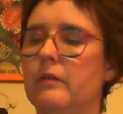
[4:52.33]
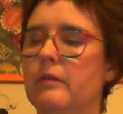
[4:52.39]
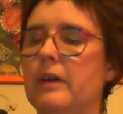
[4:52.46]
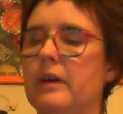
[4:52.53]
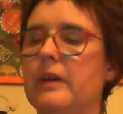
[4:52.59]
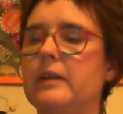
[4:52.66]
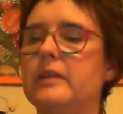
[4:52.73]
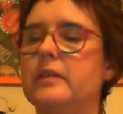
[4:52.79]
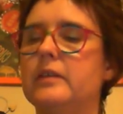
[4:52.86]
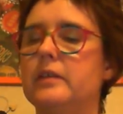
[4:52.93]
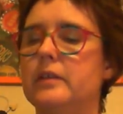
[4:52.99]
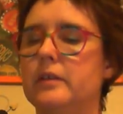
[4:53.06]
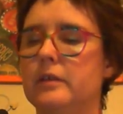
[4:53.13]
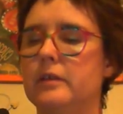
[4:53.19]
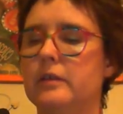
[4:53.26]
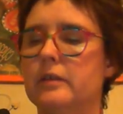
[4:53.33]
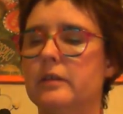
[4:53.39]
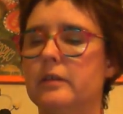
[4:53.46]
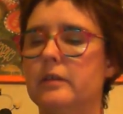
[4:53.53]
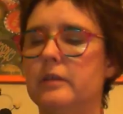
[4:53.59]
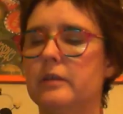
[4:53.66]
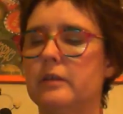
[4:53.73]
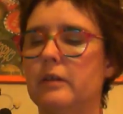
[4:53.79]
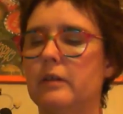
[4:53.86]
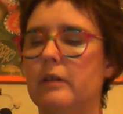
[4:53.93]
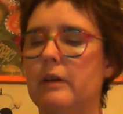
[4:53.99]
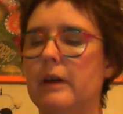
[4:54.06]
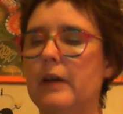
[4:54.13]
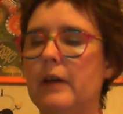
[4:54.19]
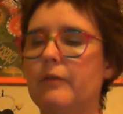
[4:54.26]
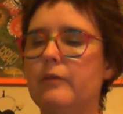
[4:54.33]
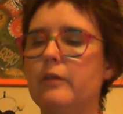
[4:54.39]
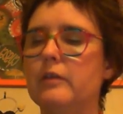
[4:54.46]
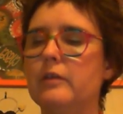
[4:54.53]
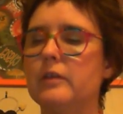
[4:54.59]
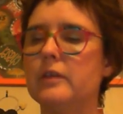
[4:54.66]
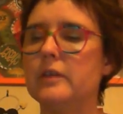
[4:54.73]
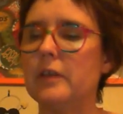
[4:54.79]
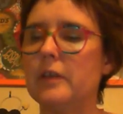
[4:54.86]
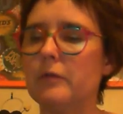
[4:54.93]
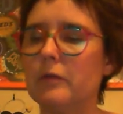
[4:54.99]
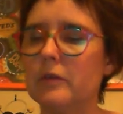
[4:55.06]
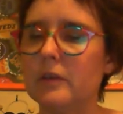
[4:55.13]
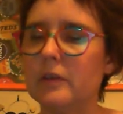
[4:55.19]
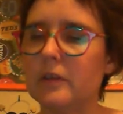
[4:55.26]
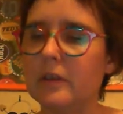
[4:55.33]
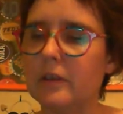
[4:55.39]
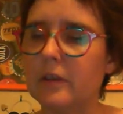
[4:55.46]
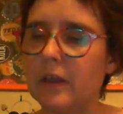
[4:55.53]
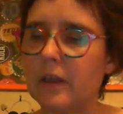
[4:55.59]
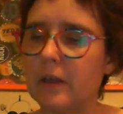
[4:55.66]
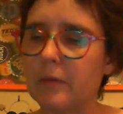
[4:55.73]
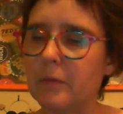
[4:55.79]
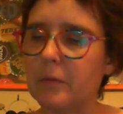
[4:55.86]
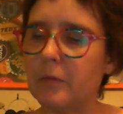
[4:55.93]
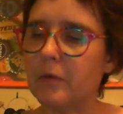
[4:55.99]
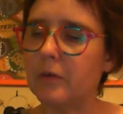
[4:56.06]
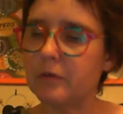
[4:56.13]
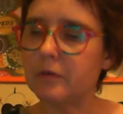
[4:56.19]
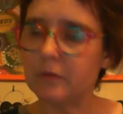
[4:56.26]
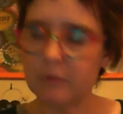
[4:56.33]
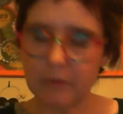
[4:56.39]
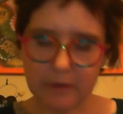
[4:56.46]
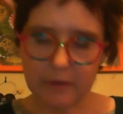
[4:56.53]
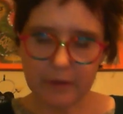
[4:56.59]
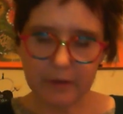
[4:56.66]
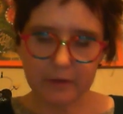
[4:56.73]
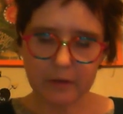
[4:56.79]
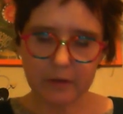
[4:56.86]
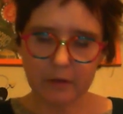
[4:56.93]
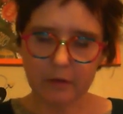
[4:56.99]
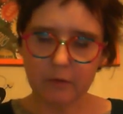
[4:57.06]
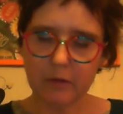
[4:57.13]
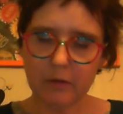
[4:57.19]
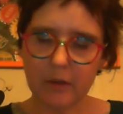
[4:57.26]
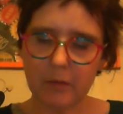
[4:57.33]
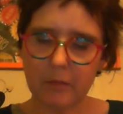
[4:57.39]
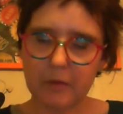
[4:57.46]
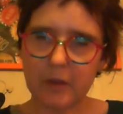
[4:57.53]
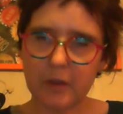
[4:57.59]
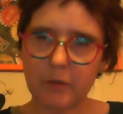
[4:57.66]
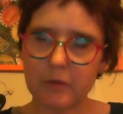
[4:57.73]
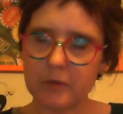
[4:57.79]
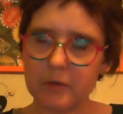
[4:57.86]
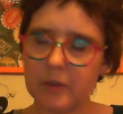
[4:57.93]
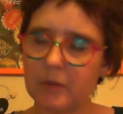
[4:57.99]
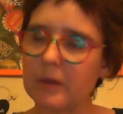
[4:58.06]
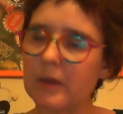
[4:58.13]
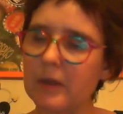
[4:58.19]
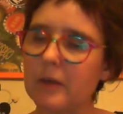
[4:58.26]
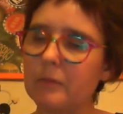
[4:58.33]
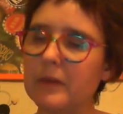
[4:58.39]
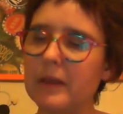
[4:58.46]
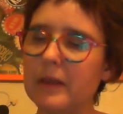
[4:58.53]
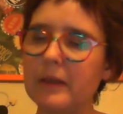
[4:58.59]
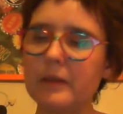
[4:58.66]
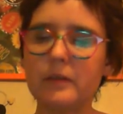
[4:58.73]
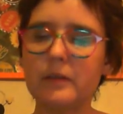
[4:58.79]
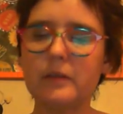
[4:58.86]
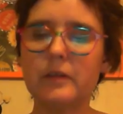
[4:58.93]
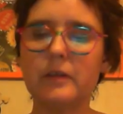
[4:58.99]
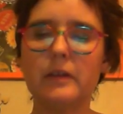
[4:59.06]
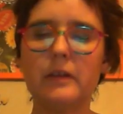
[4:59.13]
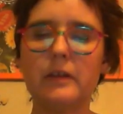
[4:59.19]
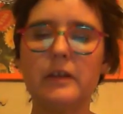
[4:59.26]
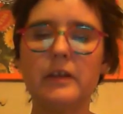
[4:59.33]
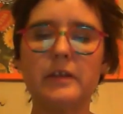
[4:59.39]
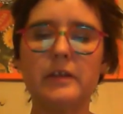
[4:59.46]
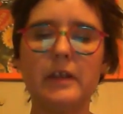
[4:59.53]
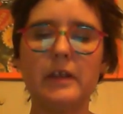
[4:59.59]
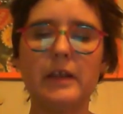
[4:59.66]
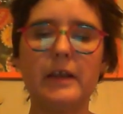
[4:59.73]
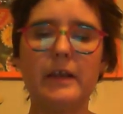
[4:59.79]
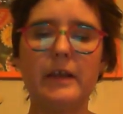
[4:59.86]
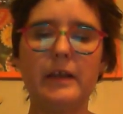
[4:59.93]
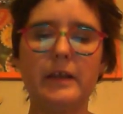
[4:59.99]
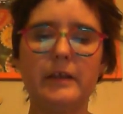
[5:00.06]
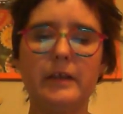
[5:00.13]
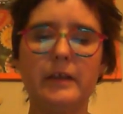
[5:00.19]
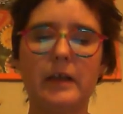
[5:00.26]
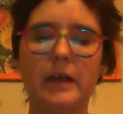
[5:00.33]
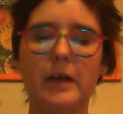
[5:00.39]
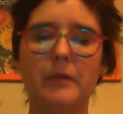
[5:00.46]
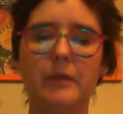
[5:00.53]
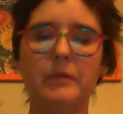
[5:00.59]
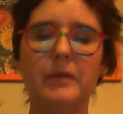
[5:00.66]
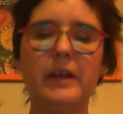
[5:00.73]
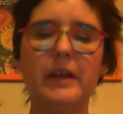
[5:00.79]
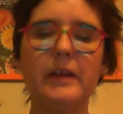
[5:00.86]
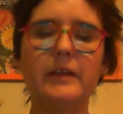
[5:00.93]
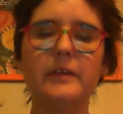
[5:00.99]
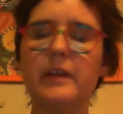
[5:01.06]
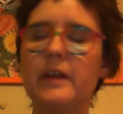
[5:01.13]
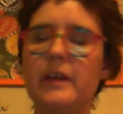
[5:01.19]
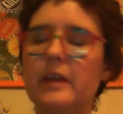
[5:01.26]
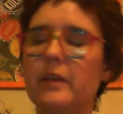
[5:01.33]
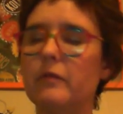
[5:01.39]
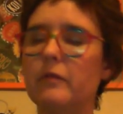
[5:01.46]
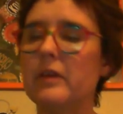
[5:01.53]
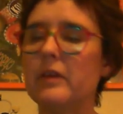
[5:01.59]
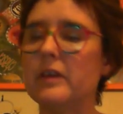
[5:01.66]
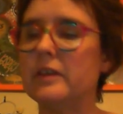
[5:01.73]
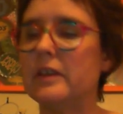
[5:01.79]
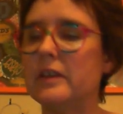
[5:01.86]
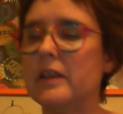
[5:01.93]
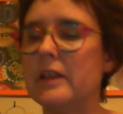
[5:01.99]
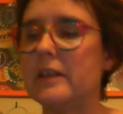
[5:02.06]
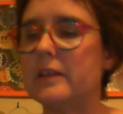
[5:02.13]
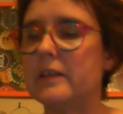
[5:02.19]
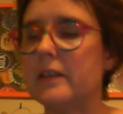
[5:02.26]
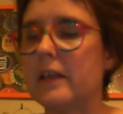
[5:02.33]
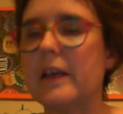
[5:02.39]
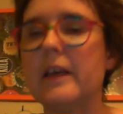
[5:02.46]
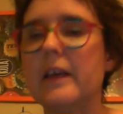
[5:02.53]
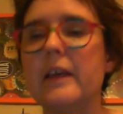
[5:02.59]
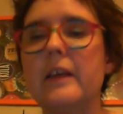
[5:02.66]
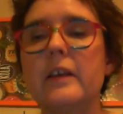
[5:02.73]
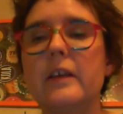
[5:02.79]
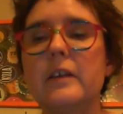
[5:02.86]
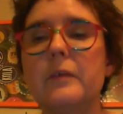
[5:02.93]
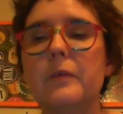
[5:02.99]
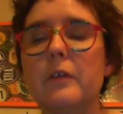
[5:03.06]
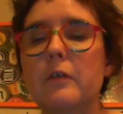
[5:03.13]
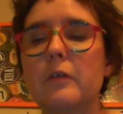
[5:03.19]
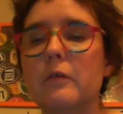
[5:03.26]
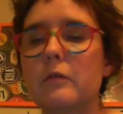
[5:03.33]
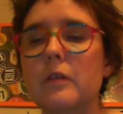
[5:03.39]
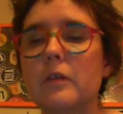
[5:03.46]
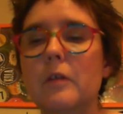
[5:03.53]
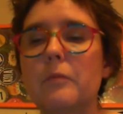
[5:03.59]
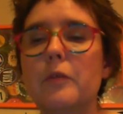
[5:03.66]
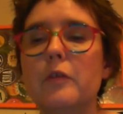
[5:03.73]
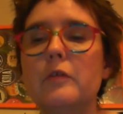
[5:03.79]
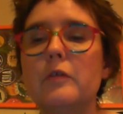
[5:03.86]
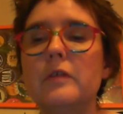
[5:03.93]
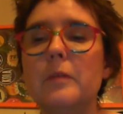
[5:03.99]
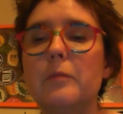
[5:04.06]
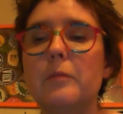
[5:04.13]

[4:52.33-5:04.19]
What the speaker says: Right. So I have looked to see what's in the box already, so I know what's coming up next. This is the next thing, which is something called a Boozy